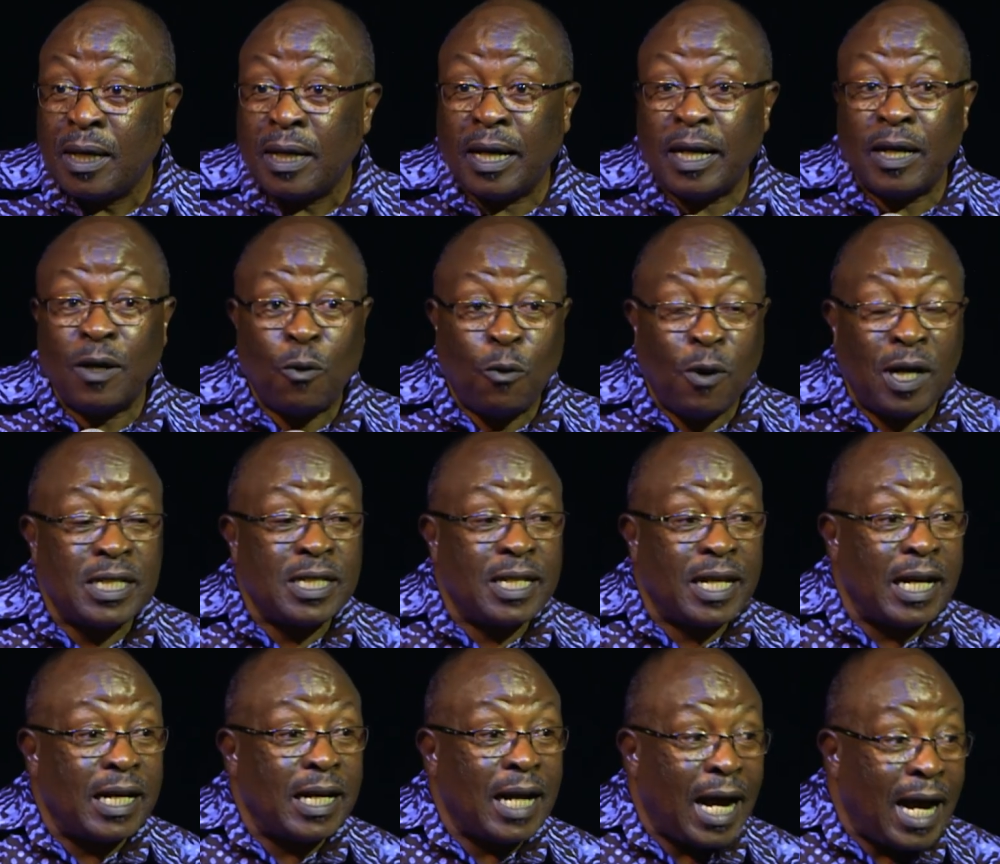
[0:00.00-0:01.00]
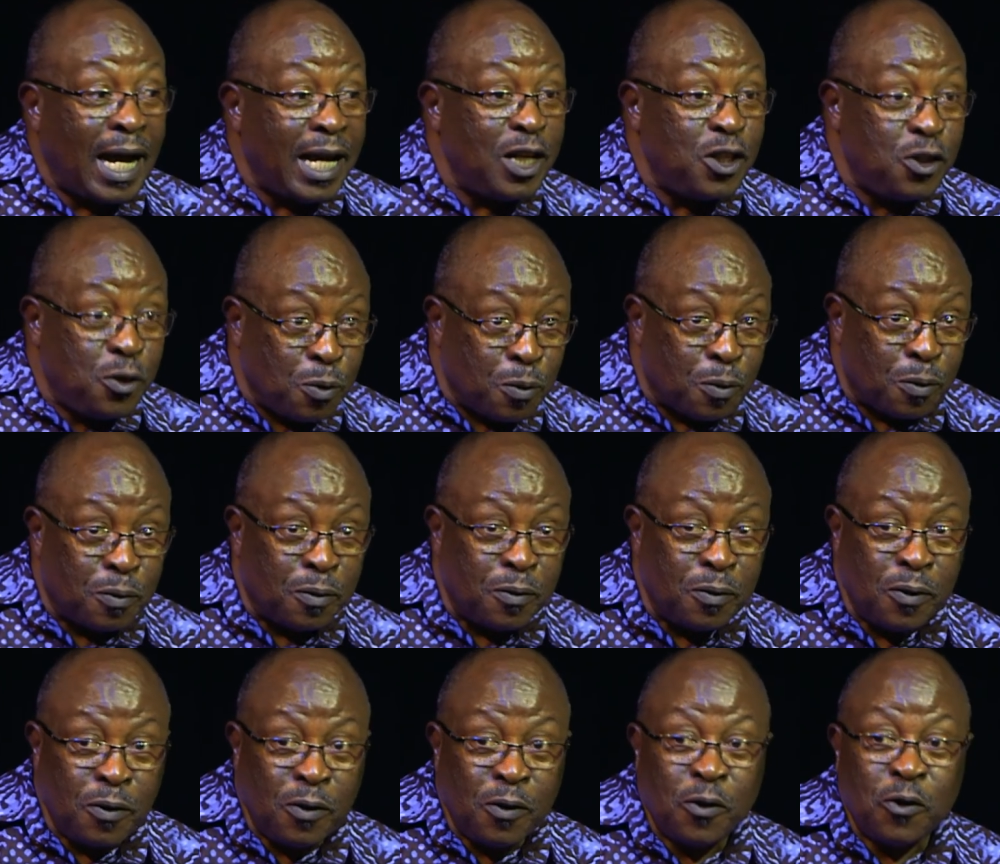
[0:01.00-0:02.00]
And what can I do
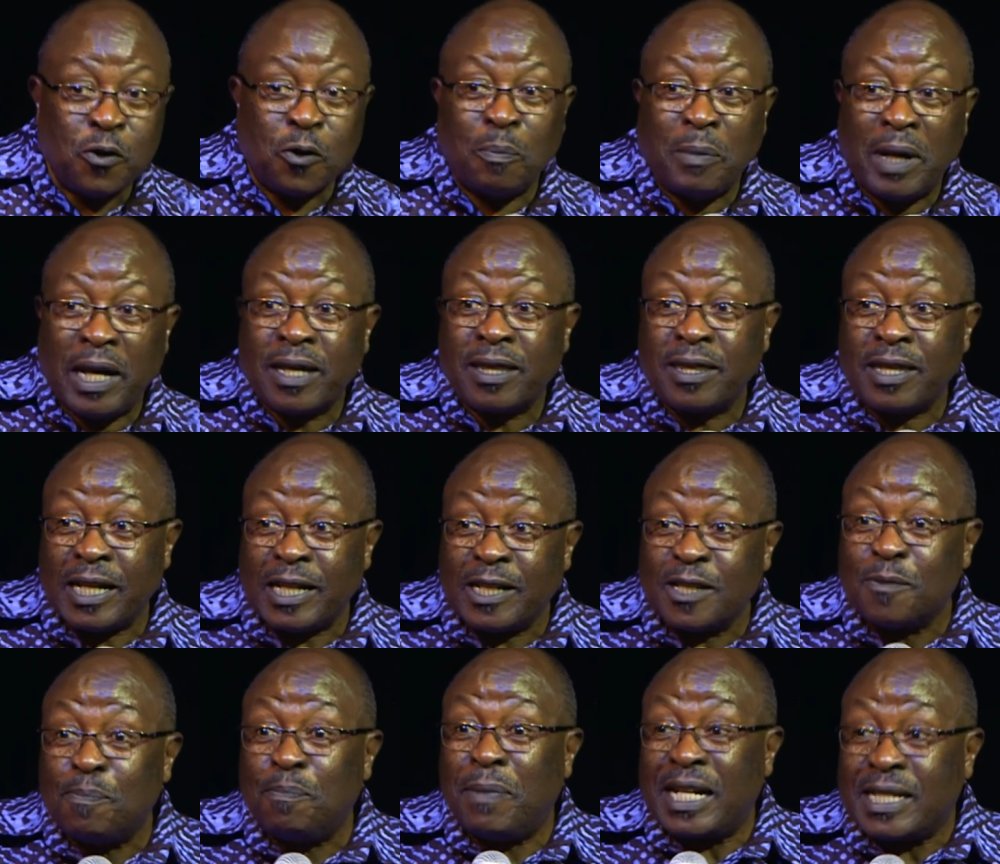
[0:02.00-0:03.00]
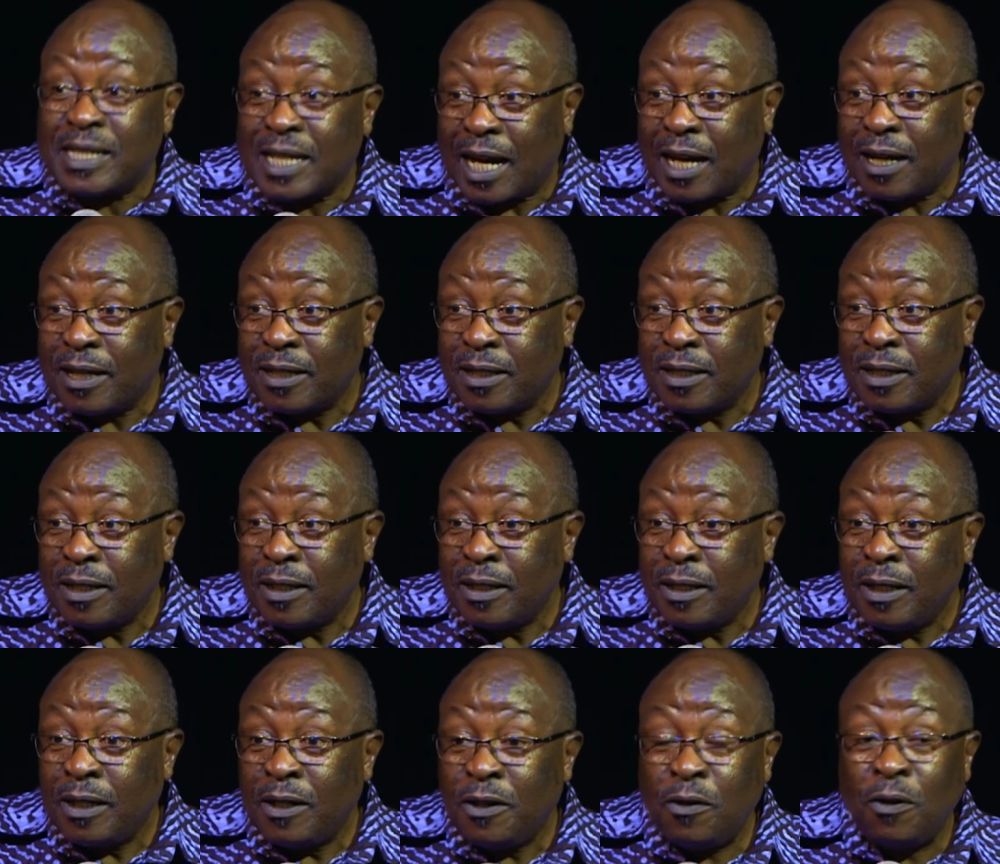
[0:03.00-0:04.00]
to make things better?
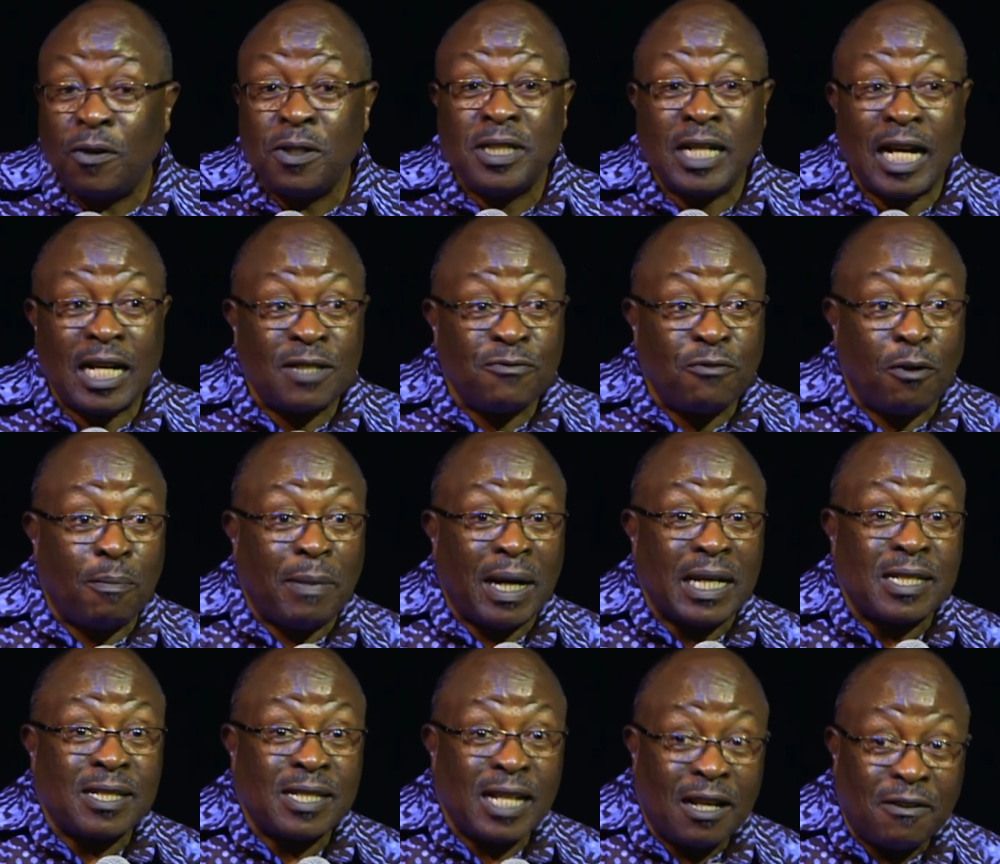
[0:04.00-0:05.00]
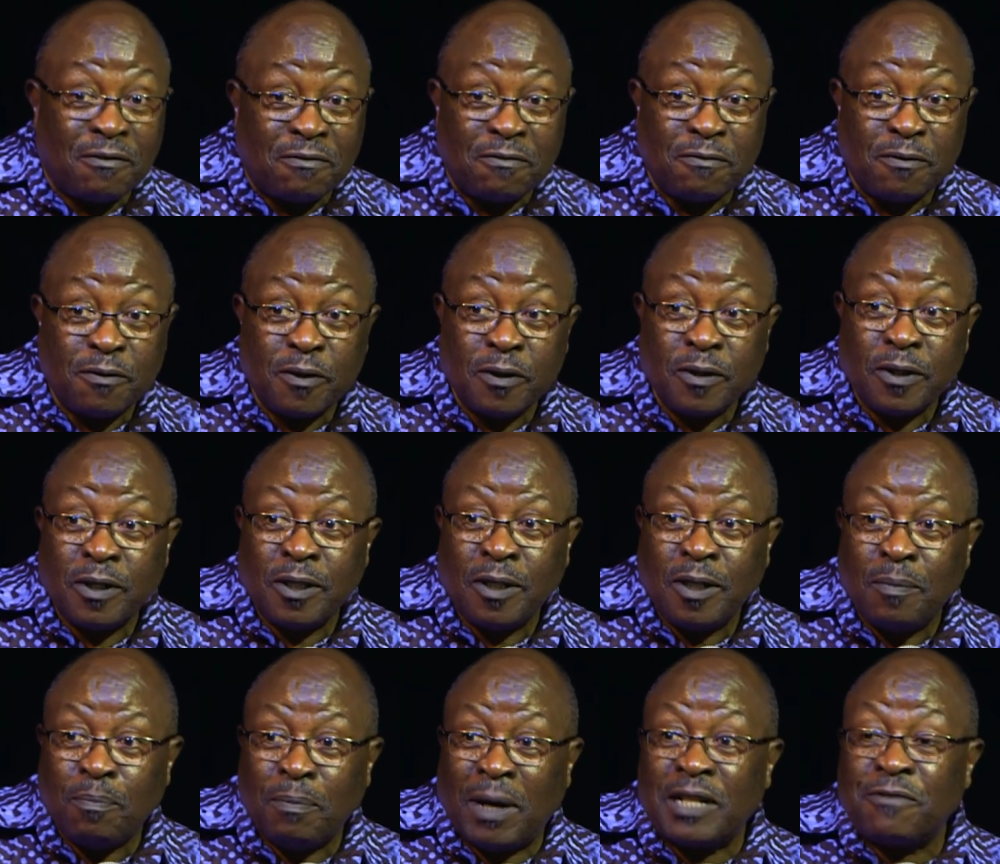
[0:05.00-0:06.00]
Not just for myself,
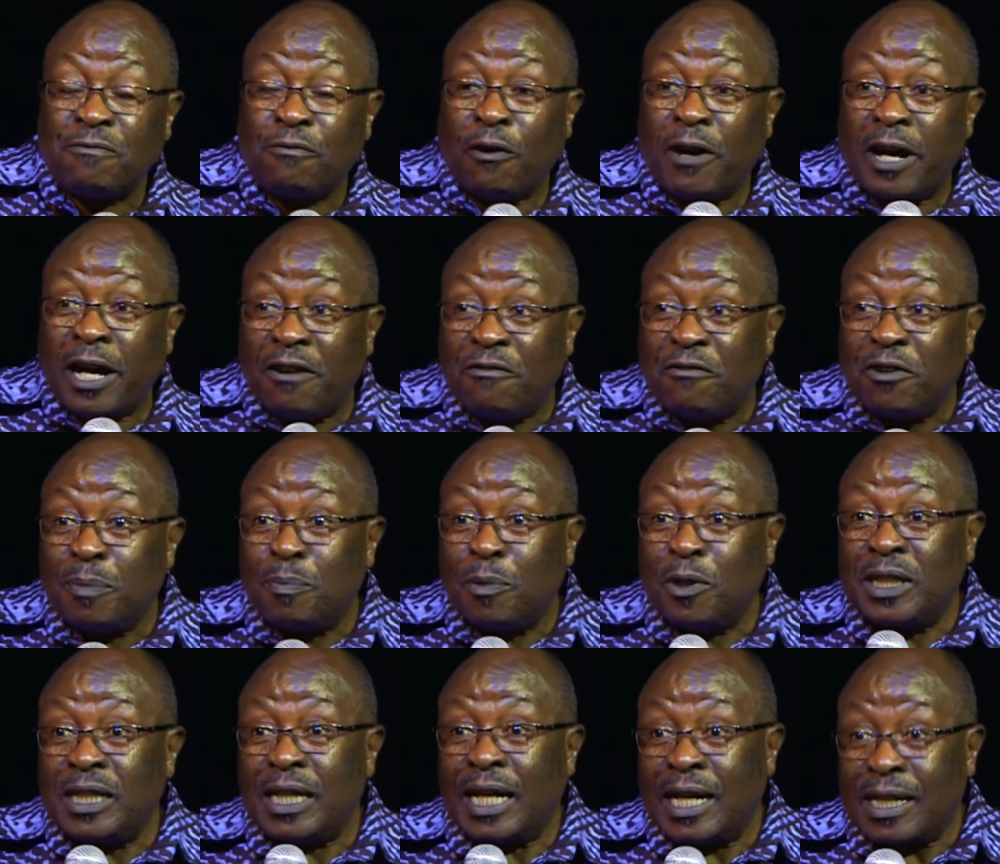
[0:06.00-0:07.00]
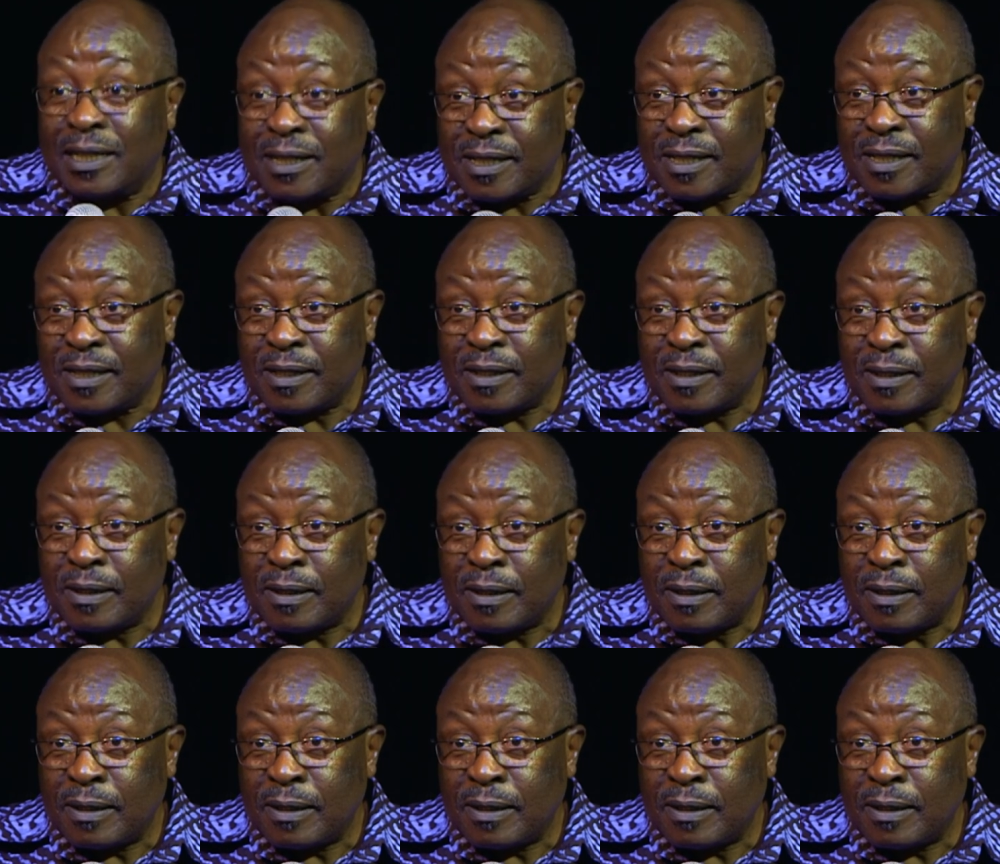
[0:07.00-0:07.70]
but for everybody else.